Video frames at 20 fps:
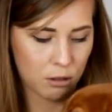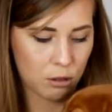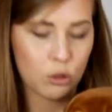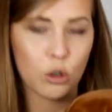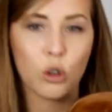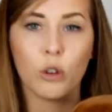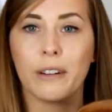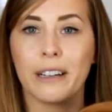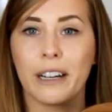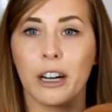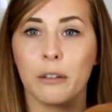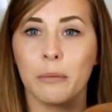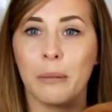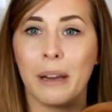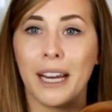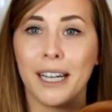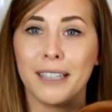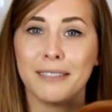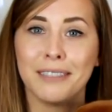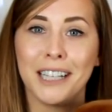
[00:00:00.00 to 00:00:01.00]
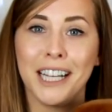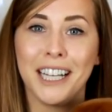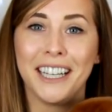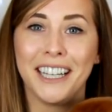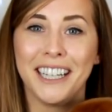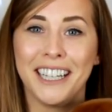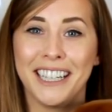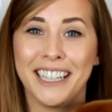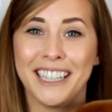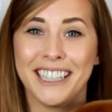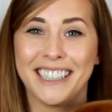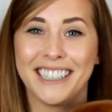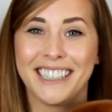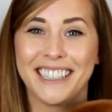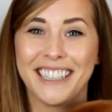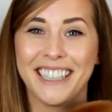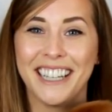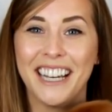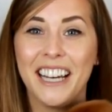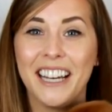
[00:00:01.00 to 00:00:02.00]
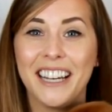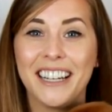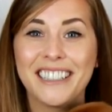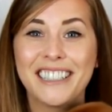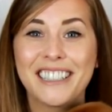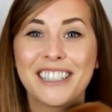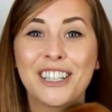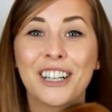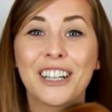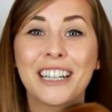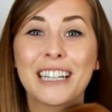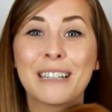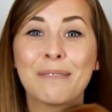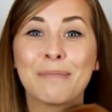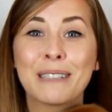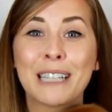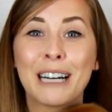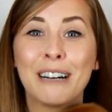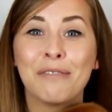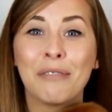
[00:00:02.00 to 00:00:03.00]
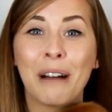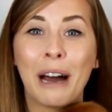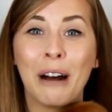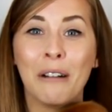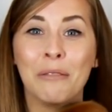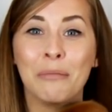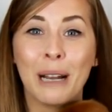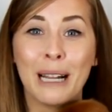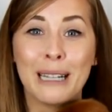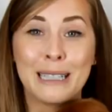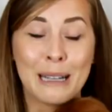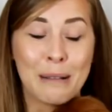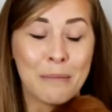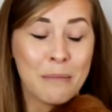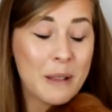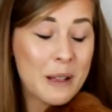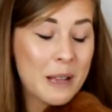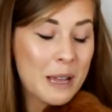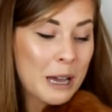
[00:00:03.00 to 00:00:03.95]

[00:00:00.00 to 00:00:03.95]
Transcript: snoring on me. Tuckered himself out, bless him.